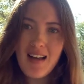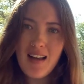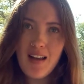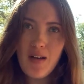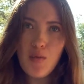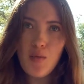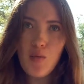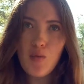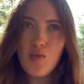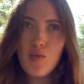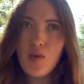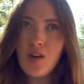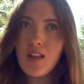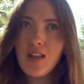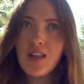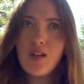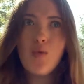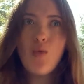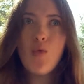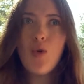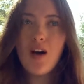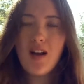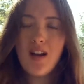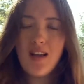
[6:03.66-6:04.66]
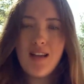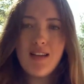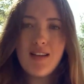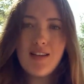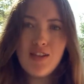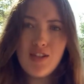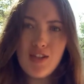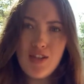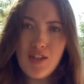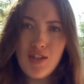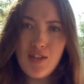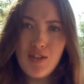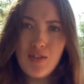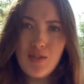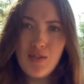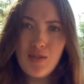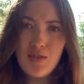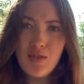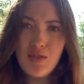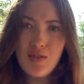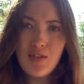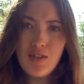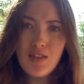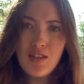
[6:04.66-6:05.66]
and really wanted
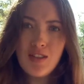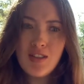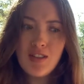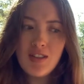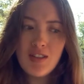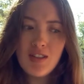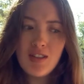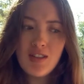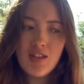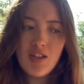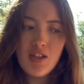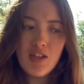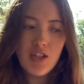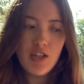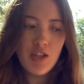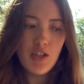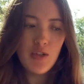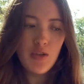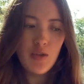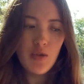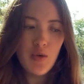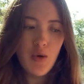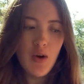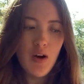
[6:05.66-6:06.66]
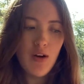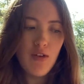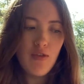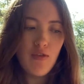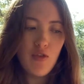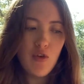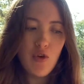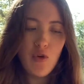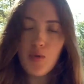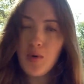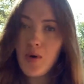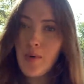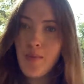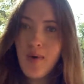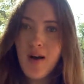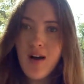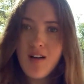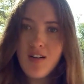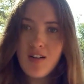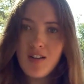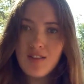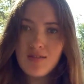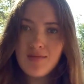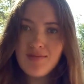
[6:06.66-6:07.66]
to do a full
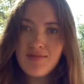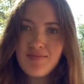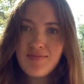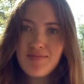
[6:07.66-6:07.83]
remodel.